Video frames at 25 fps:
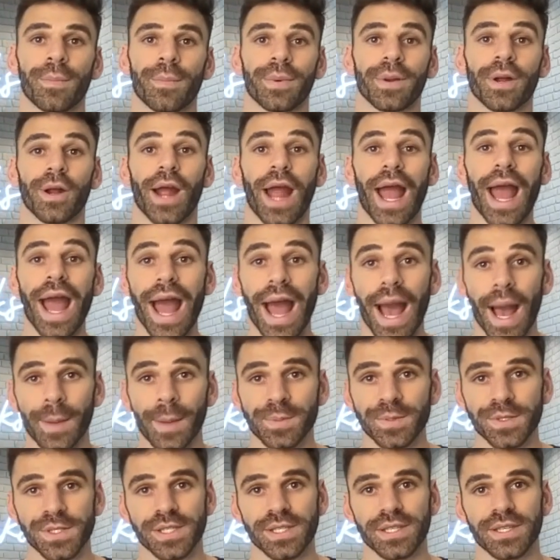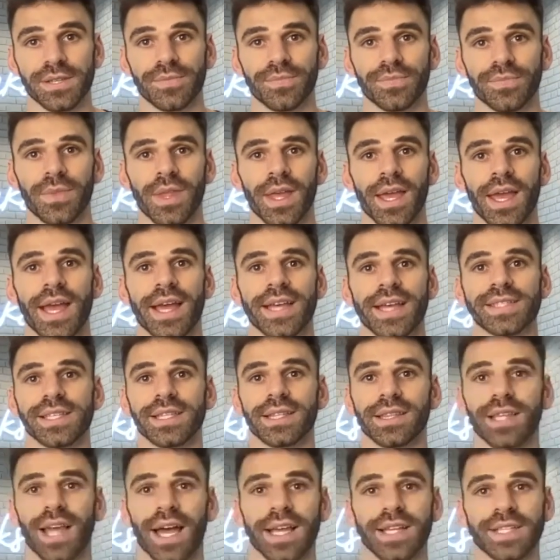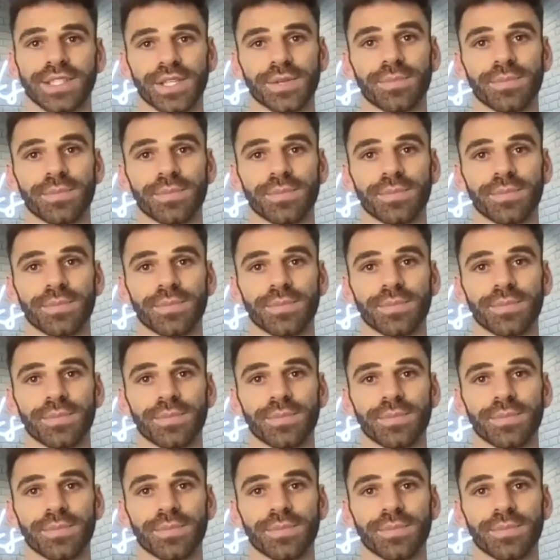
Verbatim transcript: perhaps is a light